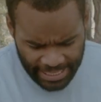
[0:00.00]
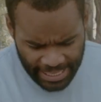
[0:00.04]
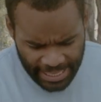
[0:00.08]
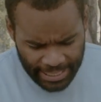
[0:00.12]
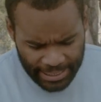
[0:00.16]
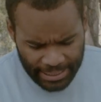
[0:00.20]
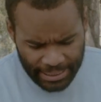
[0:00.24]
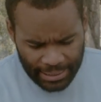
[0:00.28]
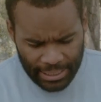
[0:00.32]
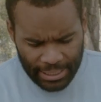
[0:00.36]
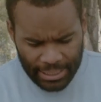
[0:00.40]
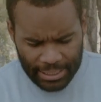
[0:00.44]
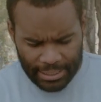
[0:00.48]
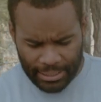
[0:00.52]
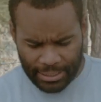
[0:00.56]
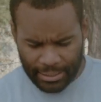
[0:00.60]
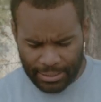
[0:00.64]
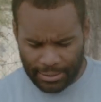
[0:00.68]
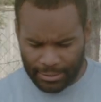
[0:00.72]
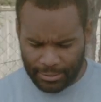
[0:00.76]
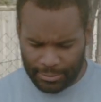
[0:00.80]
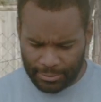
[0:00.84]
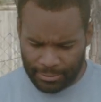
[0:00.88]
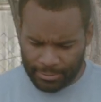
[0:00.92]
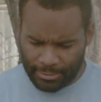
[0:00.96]

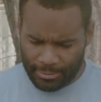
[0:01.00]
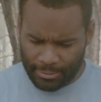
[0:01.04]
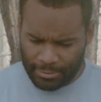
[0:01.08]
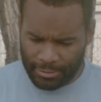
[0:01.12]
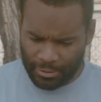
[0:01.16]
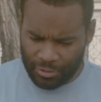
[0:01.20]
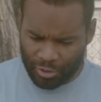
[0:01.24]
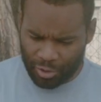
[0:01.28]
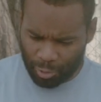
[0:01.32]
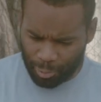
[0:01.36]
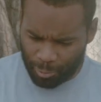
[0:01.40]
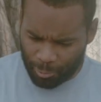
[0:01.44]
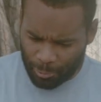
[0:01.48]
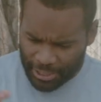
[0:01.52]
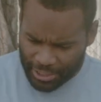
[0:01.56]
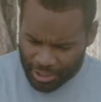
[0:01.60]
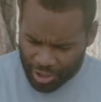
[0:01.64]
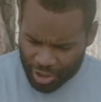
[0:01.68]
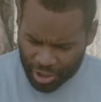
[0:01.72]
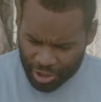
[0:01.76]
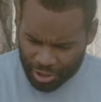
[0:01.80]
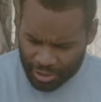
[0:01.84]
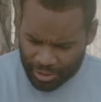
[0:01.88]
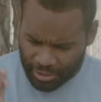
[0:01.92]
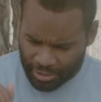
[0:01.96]
guideline,
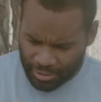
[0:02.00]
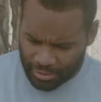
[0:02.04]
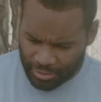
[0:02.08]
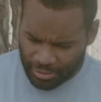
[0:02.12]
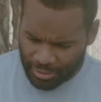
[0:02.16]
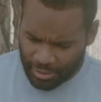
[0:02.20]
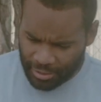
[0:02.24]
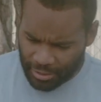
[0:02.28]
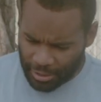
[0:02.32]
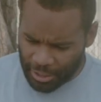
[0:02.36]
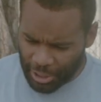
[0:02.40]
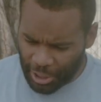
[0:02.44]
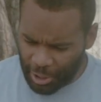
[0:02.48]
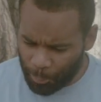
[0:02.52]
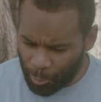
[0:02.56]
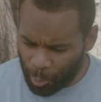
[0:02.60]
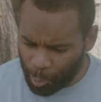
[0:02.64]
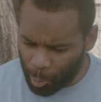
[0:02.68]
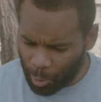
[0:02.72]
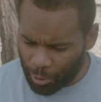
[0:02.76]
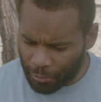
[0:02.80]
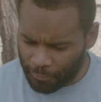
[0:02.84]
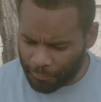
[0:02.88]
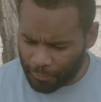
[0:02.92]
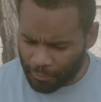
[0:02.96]
direction. The Hebrew
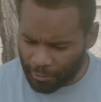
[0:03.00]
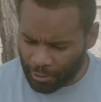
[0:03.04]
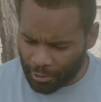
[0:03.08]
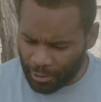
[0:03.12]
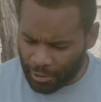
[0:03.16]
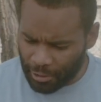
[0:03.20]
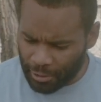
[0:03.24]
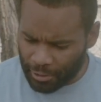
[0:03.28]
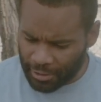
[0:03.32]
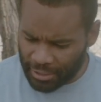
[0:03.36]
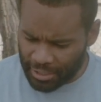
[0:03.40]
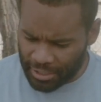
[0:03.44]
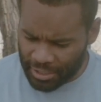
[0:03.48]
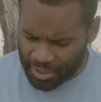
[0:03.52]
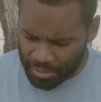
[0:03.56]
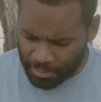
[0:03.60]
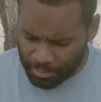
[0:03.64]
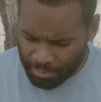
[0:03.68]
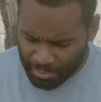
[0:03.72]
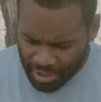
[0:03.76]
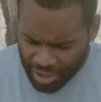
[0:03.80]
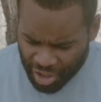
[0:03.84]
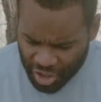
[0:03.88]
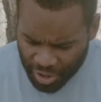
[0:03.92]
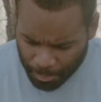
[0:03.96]
word for law is
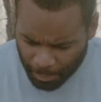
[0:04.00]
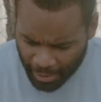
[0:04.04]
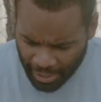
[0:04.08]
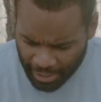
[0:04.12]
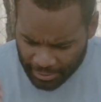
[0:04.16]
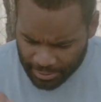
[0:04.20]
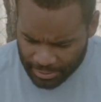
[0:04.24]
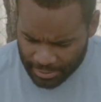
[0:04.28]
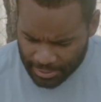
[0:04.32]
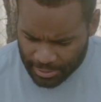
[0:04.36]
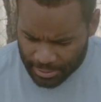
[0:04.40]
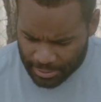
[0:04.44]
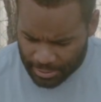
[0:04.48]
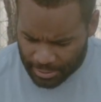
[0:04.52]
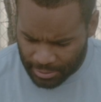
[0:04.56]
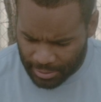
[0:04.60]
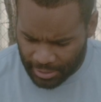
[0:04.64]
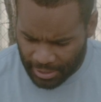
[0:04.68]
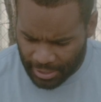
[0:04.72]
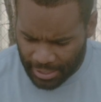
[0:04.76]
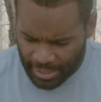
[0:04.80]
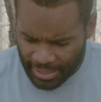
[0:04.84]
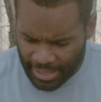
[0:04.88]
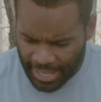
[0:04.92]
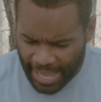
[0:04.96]
mishpats,
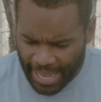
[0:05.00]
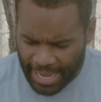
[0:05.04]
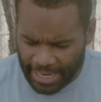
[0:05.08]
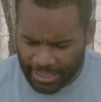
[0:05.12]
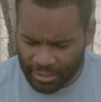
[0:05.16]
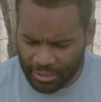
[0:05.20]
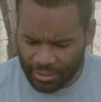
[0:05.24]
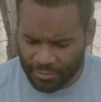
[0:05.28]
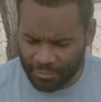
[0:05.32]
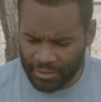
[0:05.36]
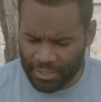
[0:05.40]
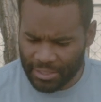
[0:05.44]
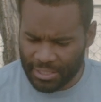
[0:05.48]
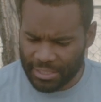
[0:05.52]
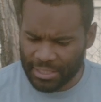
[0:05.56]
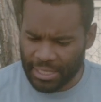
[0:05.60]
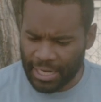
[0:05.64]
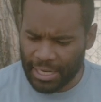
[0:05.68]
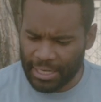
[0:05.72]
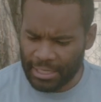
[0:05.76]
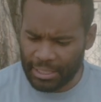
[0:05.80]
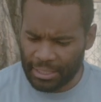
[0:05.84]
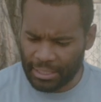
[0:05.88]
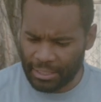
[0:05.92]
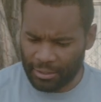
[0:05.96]
the act of
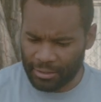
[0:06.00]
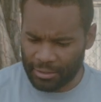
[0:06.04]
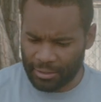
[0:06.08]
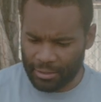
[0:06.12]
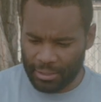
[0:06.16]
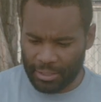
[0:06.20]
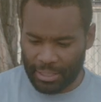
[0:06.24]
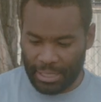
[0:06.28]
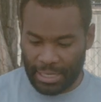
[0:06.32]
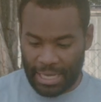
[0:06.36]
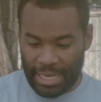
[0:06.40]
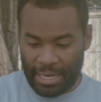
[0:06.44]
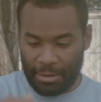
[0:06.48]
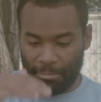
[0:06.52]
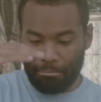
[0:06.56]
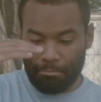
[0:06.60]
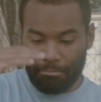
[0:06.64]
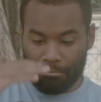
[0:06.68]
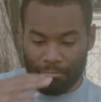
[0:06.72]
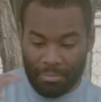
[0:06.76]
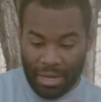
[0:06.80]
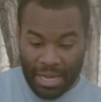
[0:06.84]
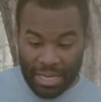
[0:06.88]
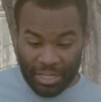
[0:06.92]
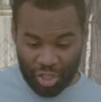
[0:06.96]
deciding a
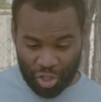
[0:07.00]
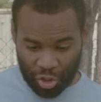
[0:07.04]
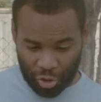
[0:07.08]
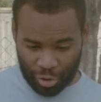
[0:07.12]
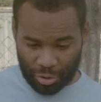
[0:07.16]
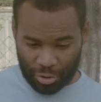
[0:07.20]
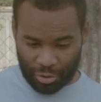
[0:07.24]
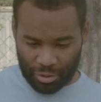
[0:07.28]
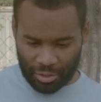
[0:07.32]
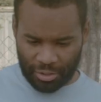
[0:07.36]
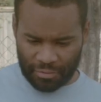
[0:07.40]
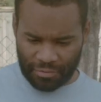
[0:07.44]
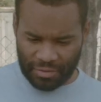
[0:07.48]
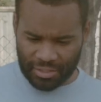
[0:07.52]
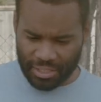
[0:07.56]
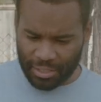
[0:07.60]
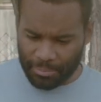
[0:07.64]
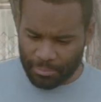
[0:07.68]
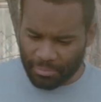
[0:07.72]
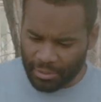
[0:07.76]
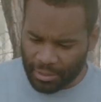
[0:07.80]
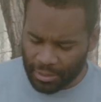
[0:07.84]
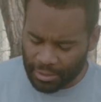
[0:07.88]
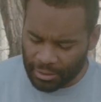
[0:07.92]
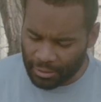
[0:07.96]
measure of
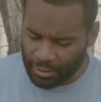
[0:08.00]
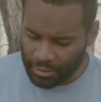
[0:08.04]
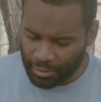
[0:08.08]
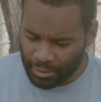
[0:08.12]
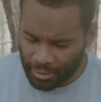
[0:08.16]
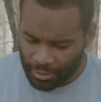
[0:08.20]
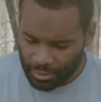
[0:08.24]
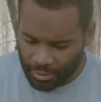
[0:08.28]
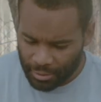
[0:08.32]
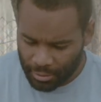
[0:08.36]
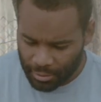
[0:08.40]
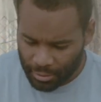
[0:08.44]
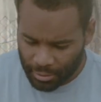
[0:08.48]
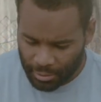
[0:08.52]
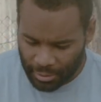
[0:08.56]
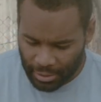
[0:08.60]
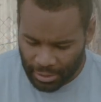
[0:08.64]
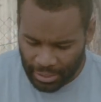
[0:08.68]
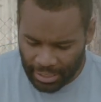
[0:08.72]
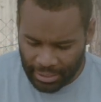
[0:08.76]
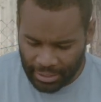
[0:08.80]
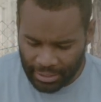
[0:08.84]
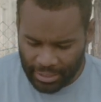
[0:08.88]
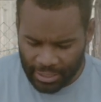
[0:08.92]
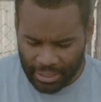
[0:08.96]
something,
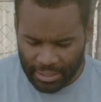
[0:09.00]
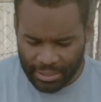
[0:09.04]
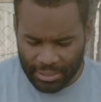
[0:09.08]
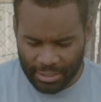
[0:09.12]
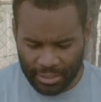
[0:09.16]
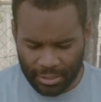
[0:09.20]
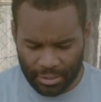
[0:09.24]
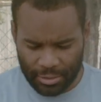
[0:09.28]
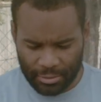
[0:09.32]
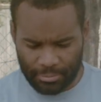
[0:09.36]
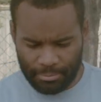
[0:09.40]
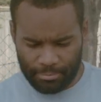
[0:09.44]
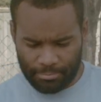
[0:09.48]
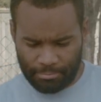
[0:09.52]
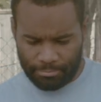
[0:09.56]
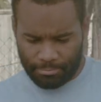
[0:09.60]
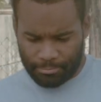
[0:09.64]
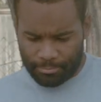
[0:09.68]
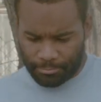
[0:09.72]
a custom,